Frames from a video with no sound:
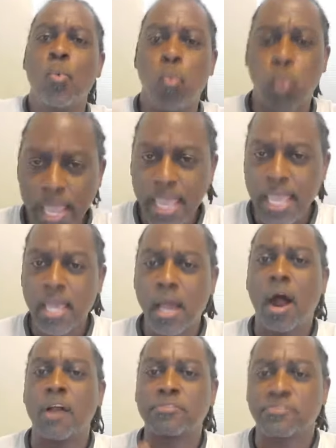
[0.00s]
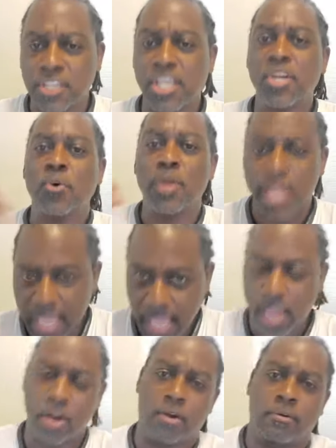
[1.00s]
We are still
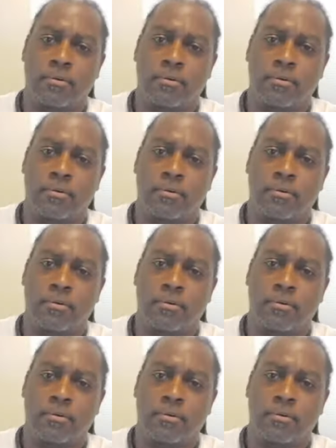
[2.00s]
here.